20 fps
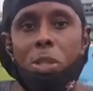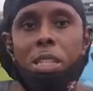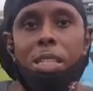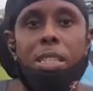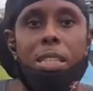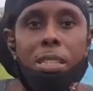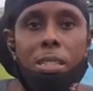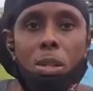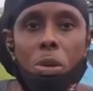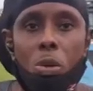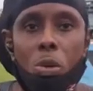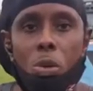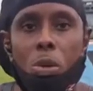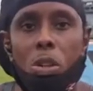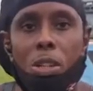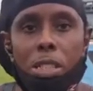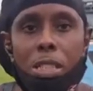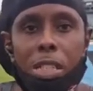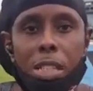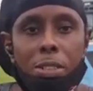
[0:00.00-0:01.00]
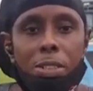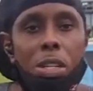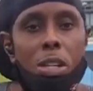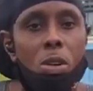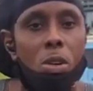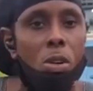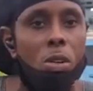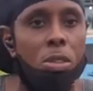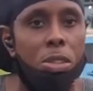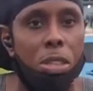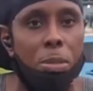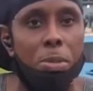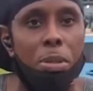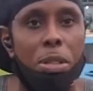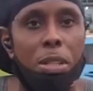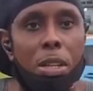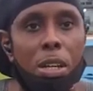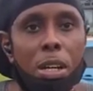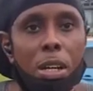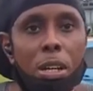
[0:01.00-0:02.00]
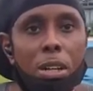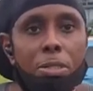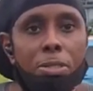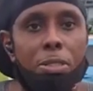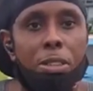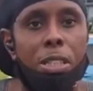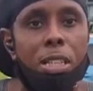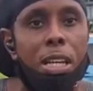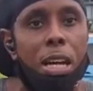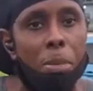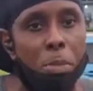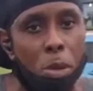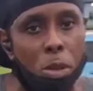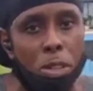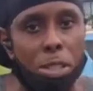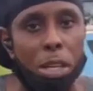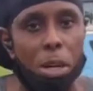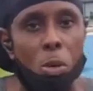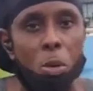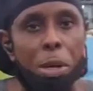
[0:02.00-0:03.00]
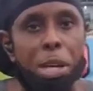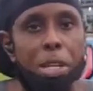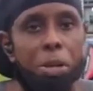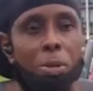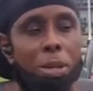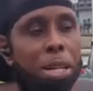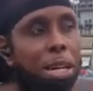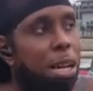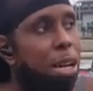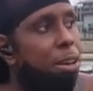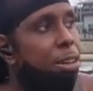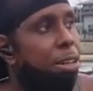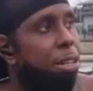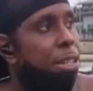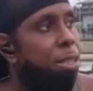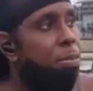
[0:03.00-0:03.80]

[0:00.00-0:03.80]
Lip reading: we need to hold ourselves accountable for the amount of weight we carry.